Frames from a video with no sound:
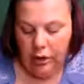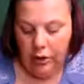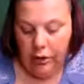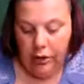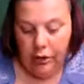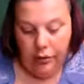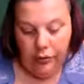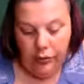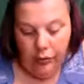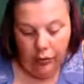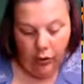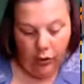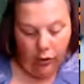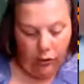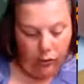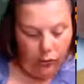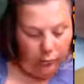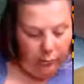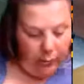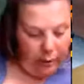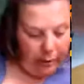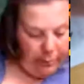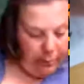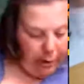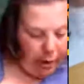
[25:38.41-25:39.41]
to draw
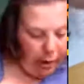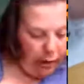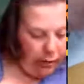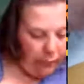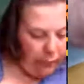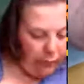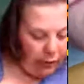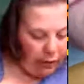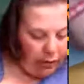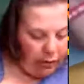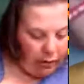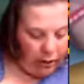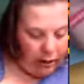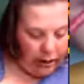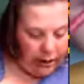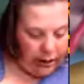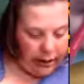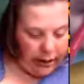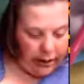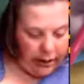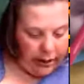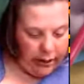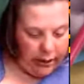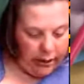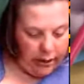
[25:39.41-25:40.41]
on my polymer
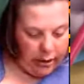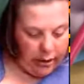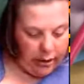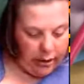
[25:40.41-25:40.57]
clay.